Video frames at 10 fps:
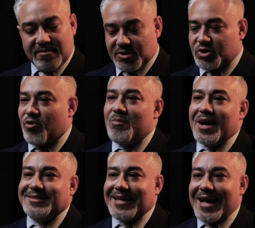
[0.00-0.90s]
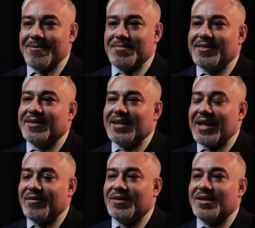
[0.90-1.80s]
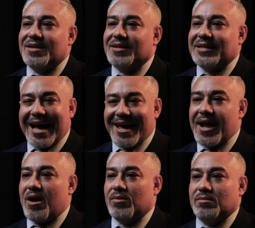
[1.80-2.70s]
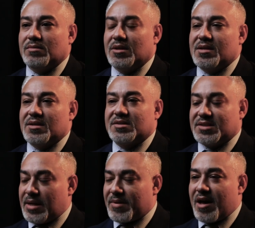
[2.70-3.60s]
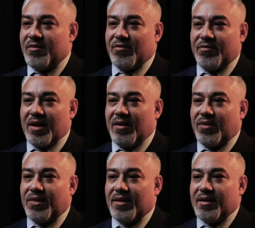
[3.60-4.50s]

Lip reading: Served my time in the Navy. Got out. Stepped out in faith.